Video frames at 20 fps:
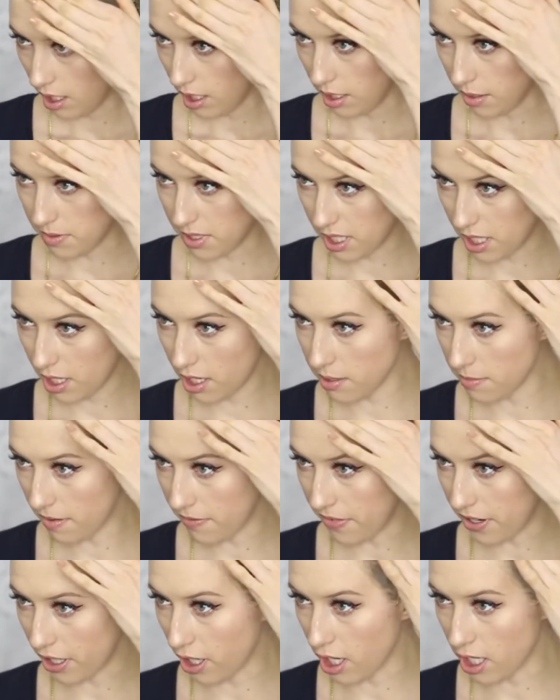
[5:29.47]
I'm just going to use
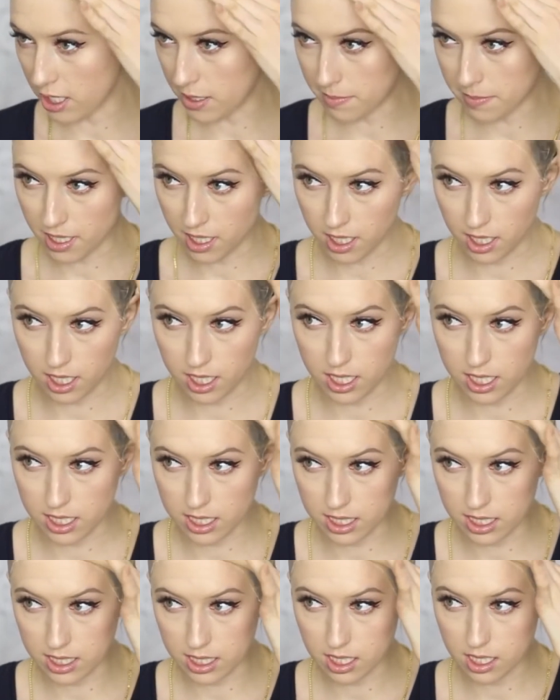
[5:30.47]
my fingers
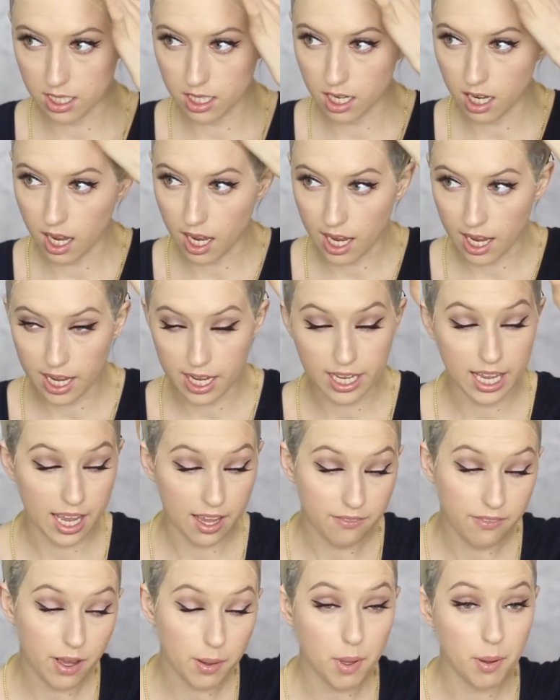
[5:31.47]
because I
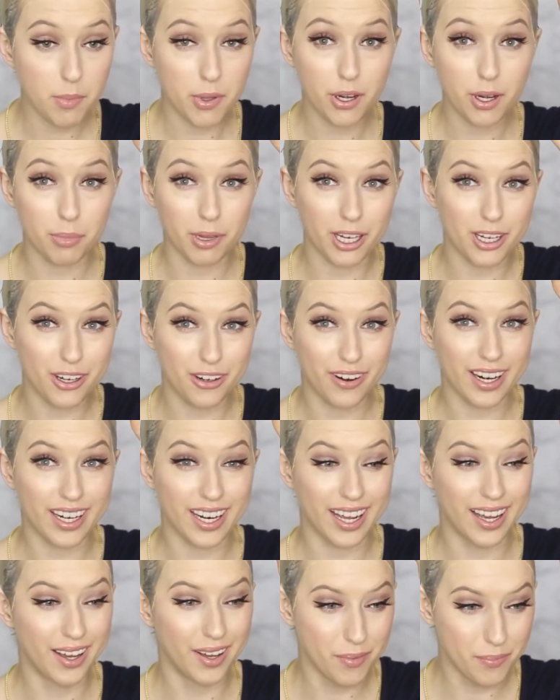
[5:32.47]
can't find my beauty blender right
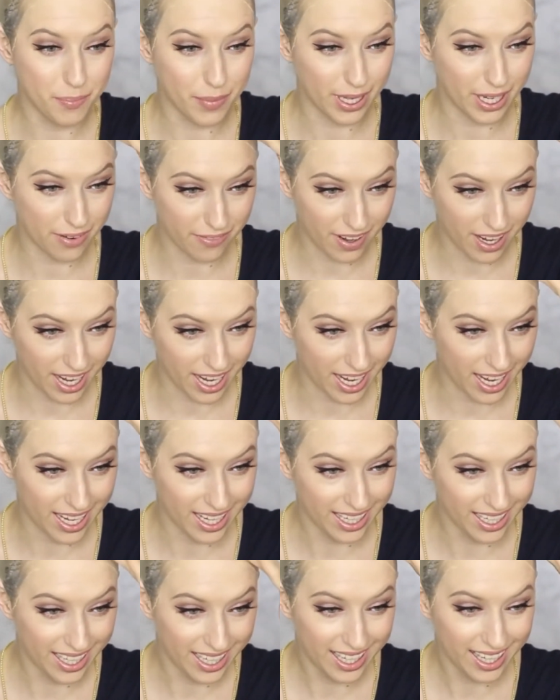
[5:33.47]
now, but if I
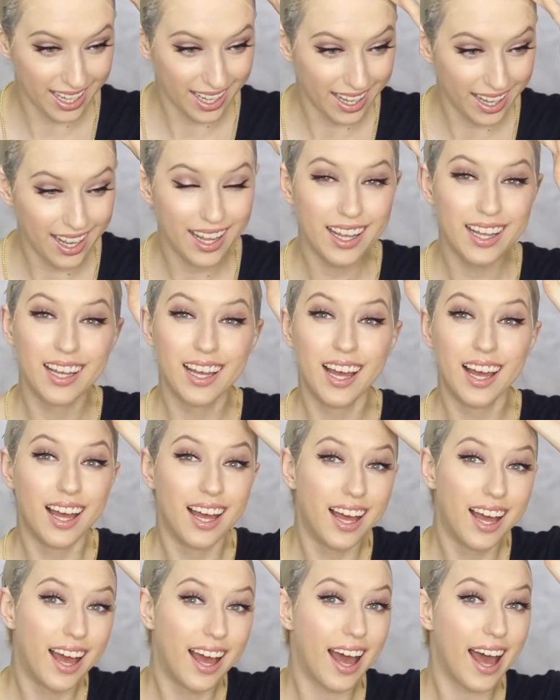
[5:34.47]

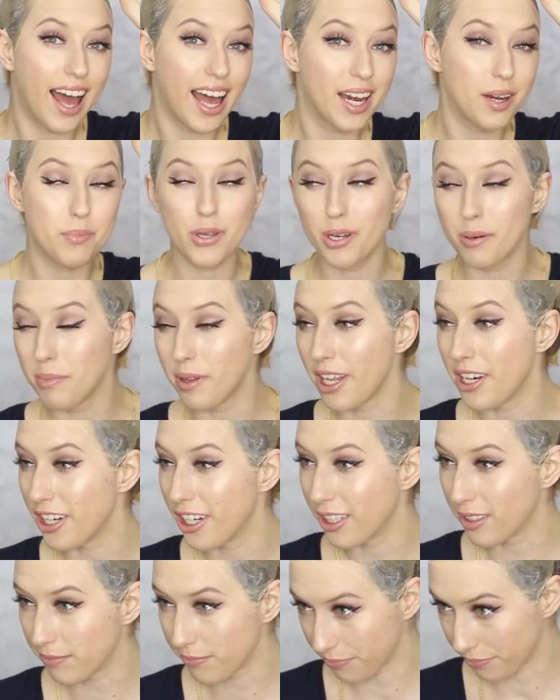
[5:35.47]
had a beauty
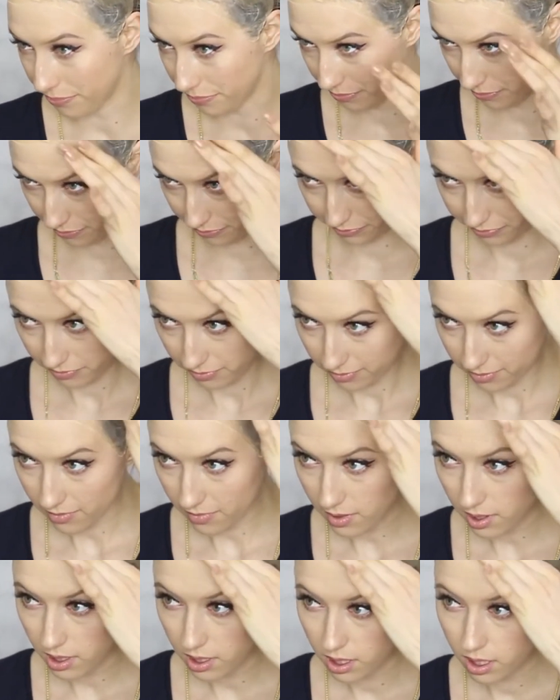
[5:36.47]
blender,
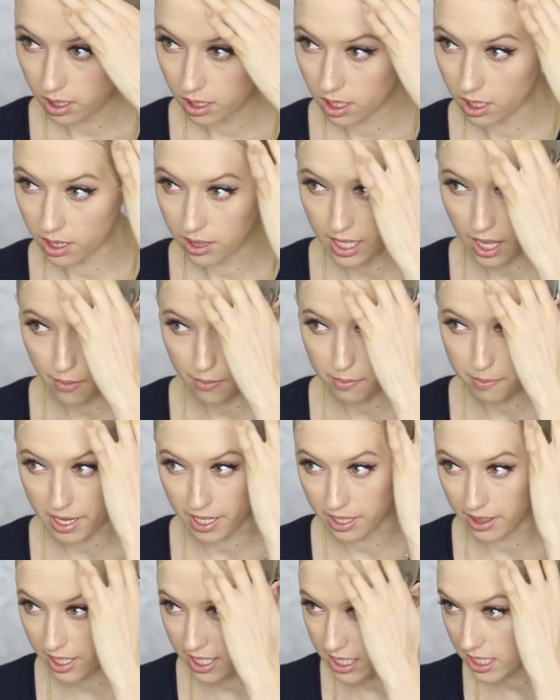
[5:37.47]
that would
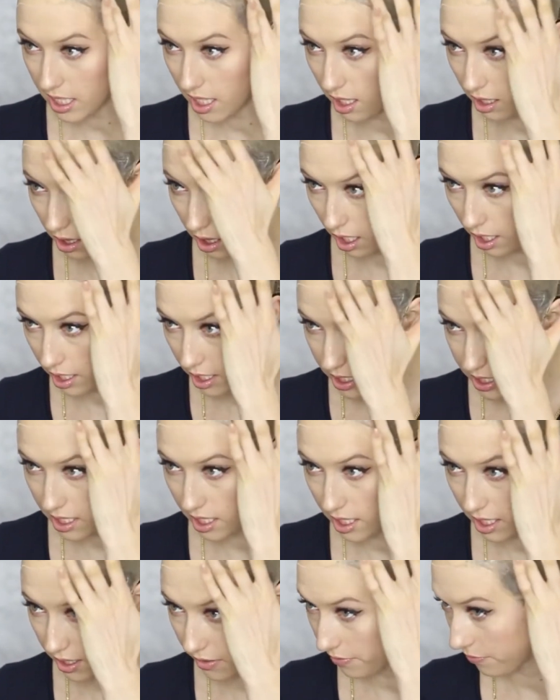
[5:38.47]
make this a lot
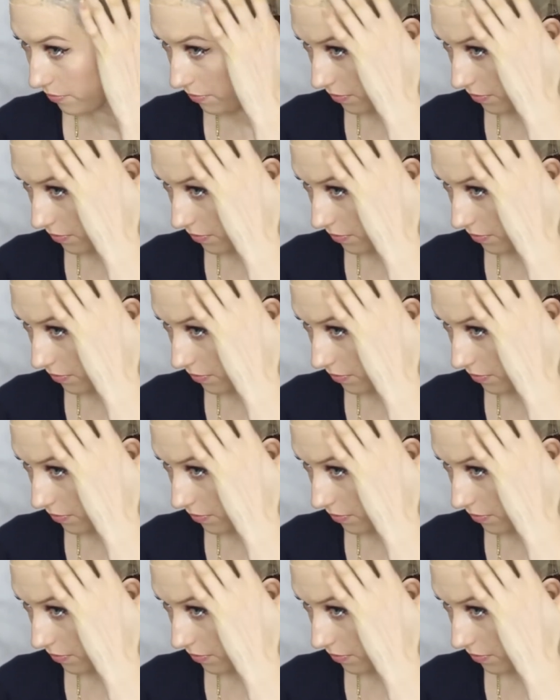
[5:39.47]
easier.